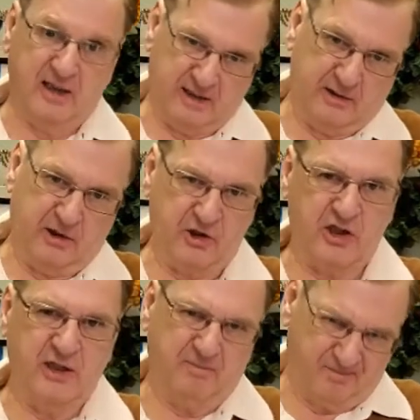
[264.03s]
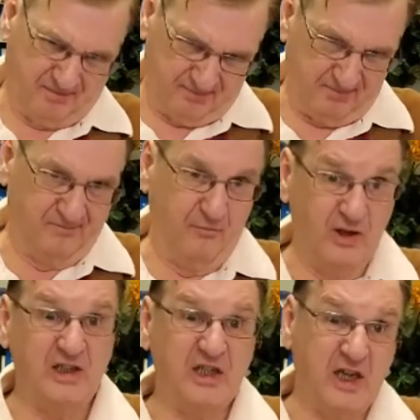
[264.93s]
You see,
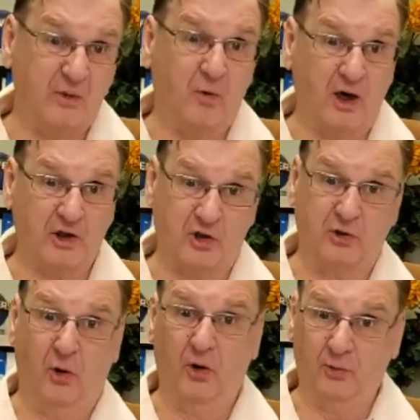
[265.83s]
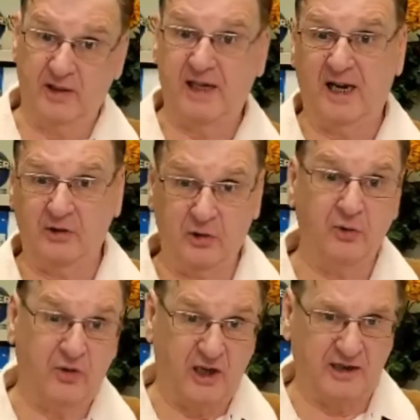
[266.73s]
we, the unwashed, are told we can't do
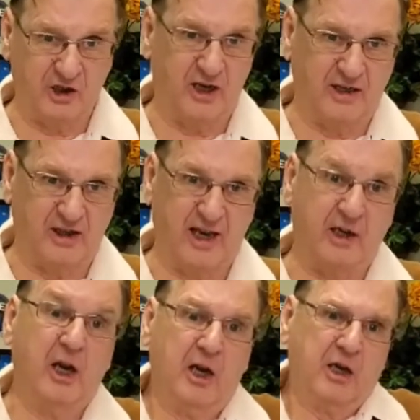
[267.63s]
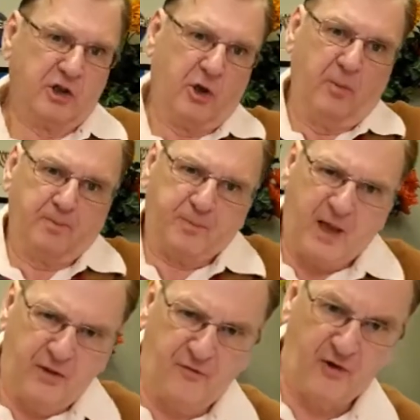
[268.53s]
things like that. So
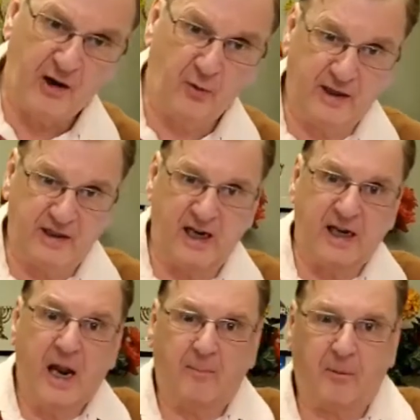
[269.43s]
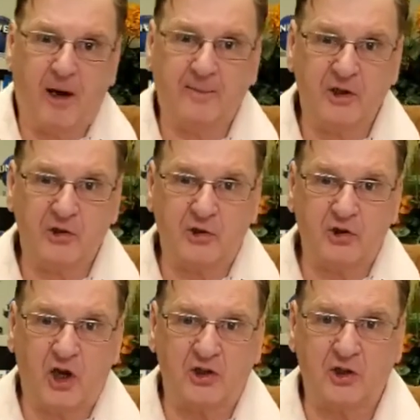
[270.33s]
the following day, Prime Minister
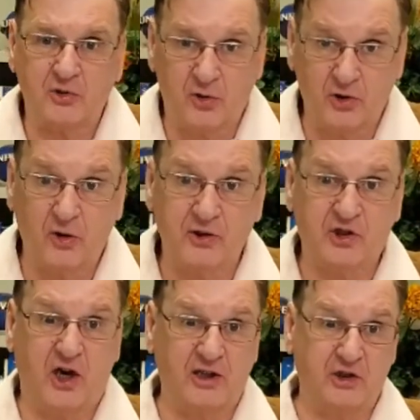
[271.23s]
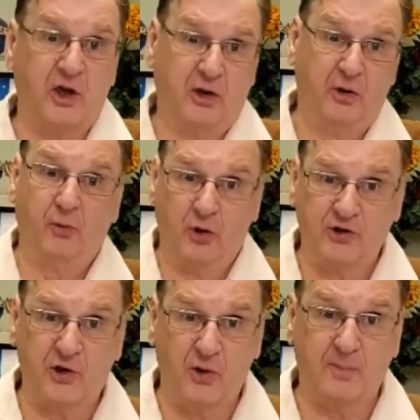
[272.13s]
Justin Trudeau decides the rules
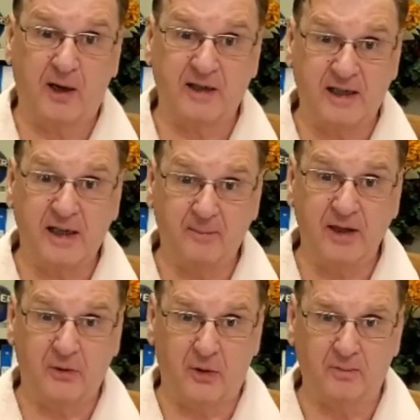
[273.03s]
don't apply to him either.